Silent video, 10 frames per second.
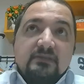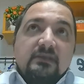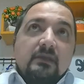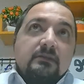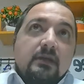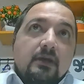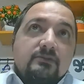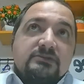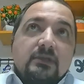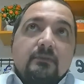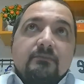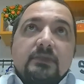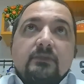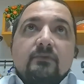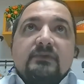it can cause some
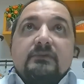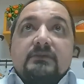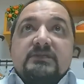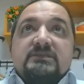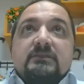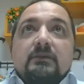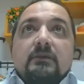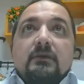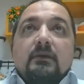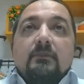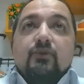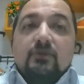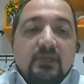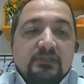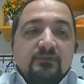decreased
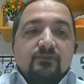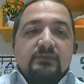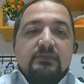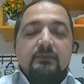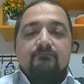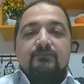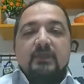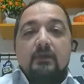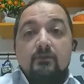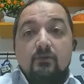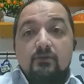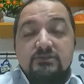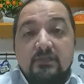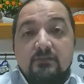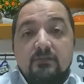productivity, errors,